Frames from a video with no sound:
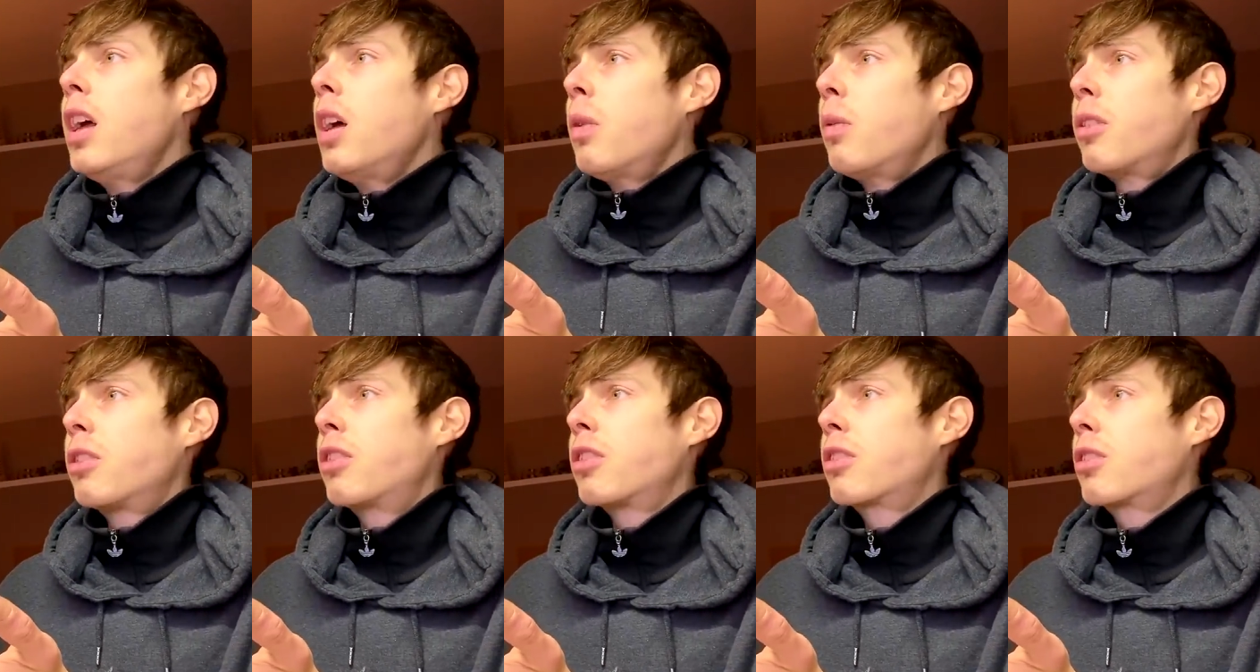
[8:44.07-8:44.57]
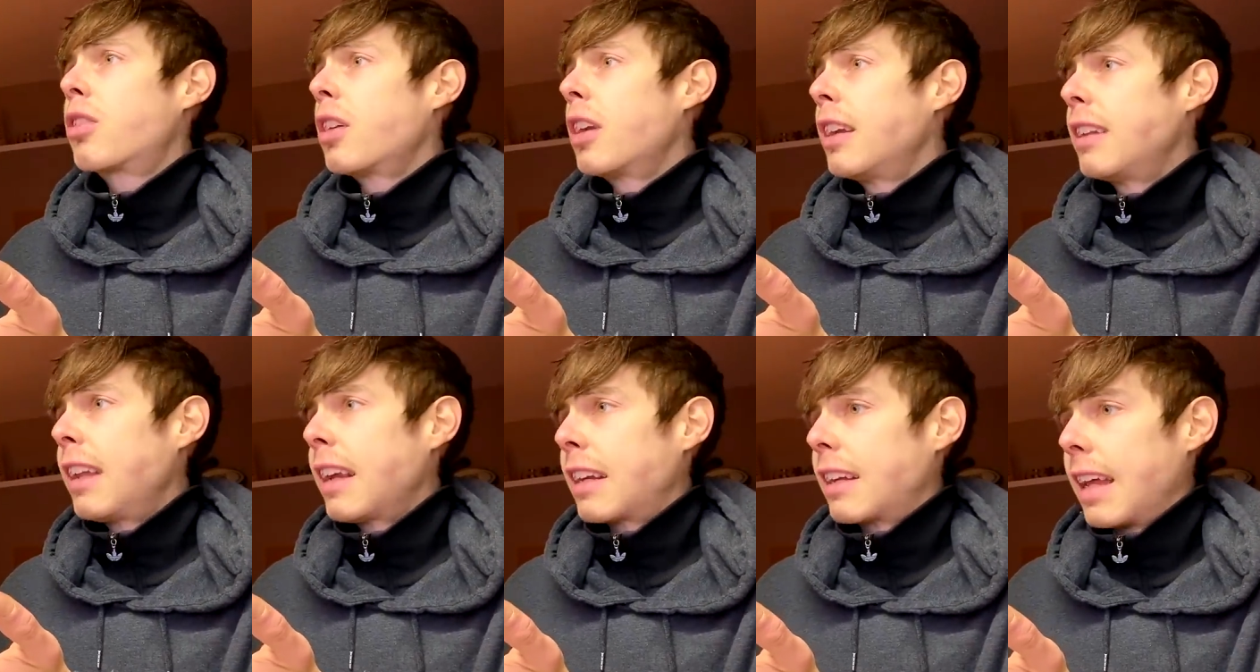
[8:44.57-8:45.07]
which is gonna
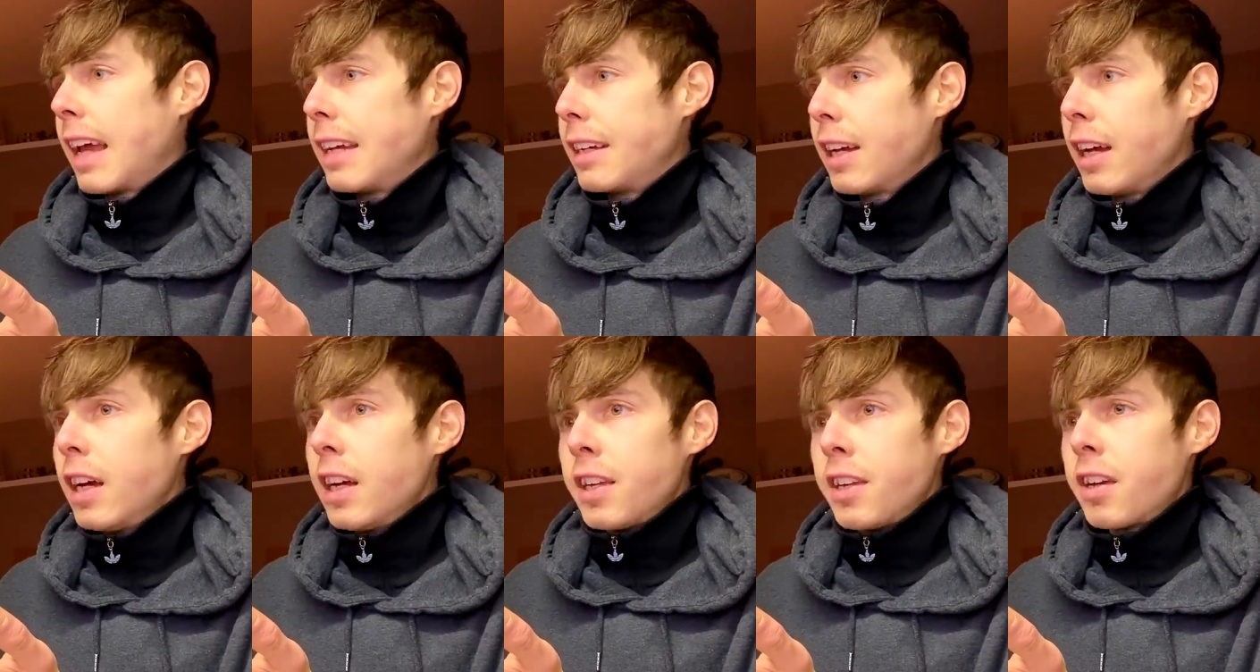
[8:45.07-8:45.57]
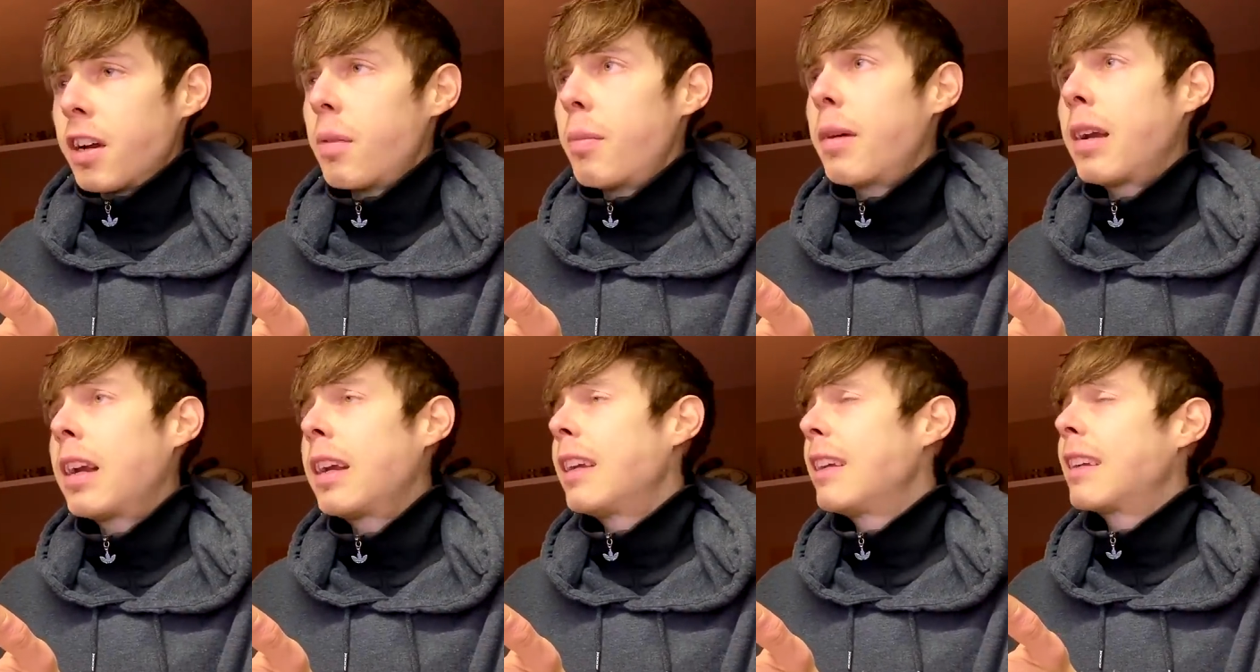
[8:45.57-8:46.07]
dictate your
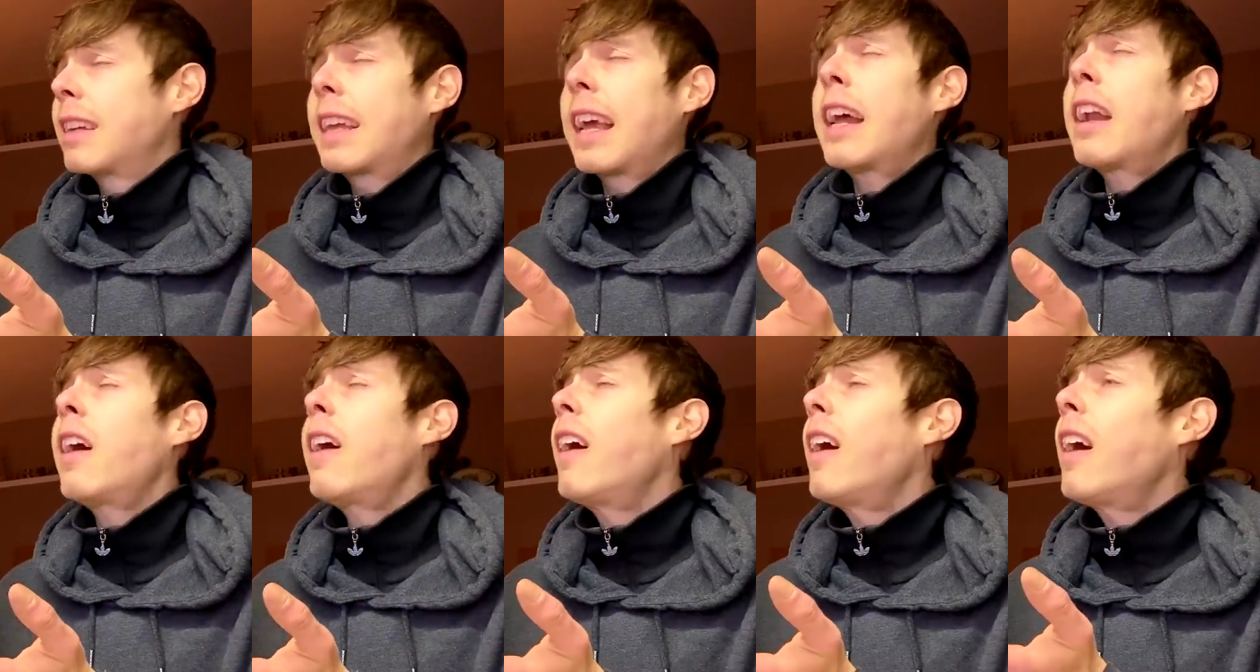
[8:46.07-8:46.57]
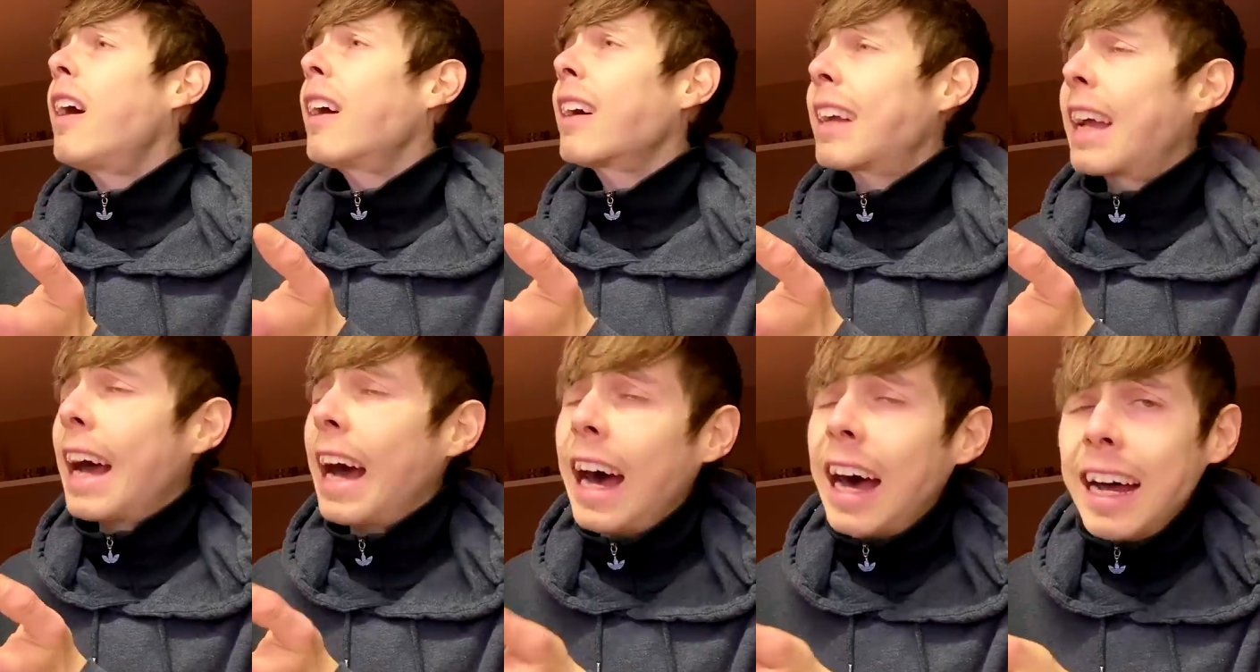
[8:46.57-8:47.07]
ability to get all
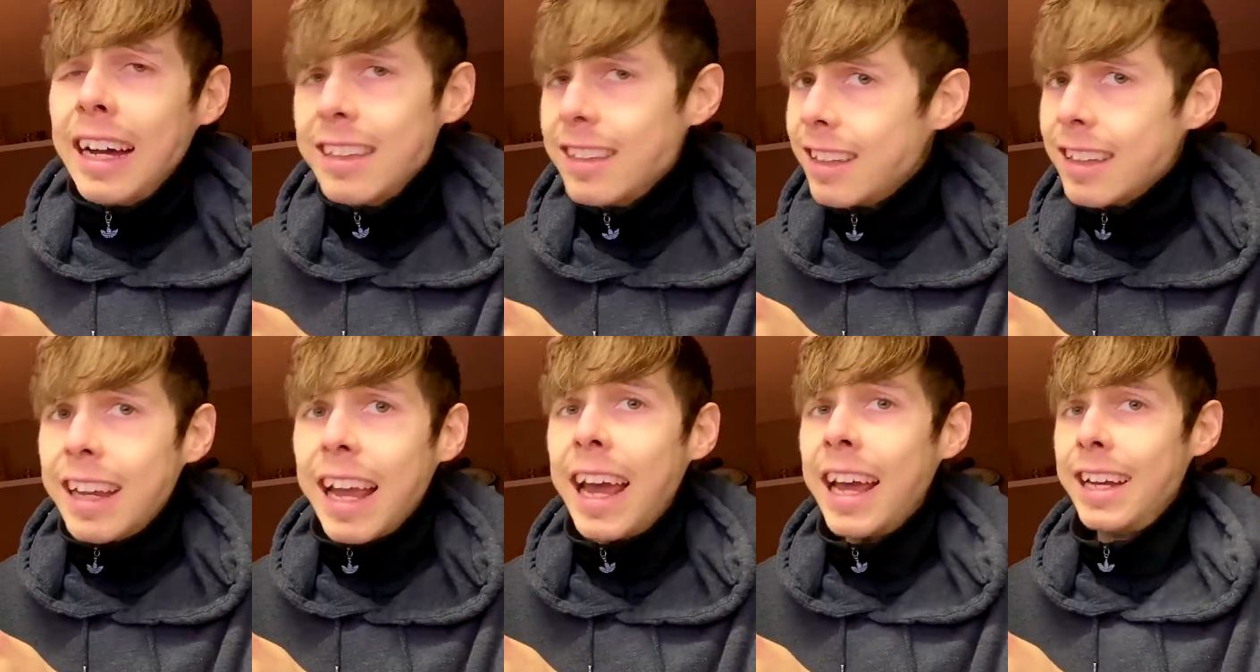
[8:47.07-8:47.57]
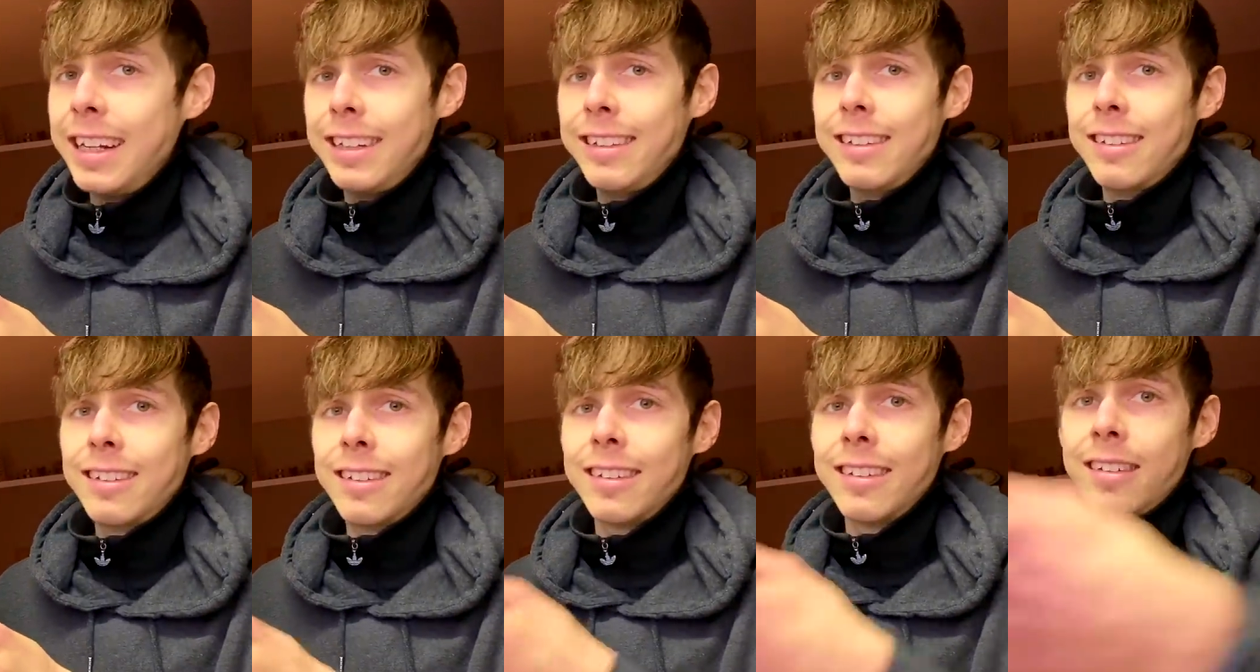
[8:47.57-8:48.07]
kinds of gains.